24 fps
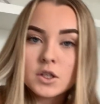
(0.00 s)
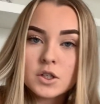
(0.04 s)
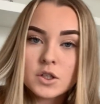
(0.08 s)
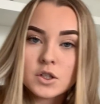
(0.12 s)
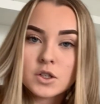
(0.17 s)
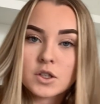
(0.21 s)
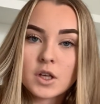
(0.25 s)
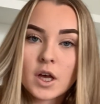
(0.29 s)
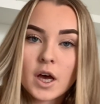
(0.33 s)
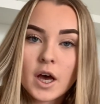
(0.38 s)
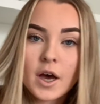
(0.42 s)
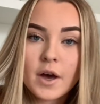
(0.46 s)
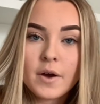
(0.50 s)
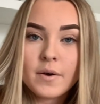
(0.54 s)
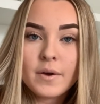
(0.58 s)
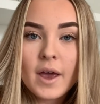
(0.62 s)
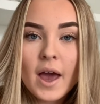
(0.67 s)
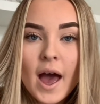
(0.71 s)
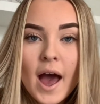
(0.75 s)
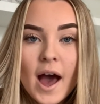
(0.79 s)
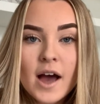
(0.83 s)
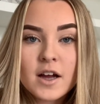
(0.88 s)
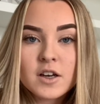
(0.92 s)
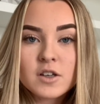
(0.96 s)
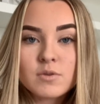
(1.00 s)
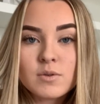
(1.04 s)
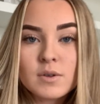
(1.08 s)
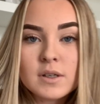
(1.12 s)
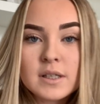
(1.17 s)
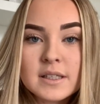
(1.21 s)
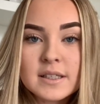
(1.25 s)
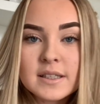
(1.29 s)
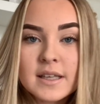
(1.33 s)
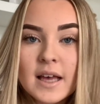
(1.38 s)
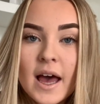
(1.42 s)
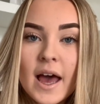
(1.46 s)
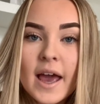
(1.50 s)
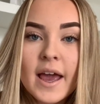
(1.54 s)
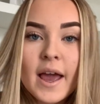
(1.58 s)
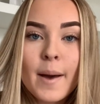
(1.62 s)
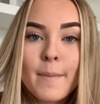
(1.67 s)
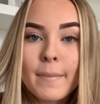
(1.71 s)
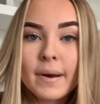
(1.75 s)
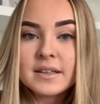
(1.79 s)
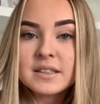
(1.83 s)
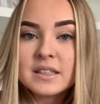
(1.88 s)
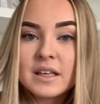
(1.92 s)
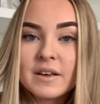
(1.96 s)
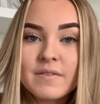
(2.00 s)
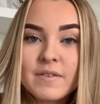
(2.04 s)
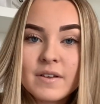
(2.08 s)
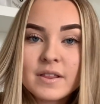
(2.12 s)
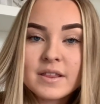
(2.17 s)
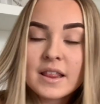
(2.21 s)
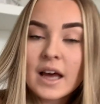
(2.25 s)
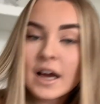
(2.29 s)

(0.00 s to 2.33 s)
So yeah, I just want to say a massive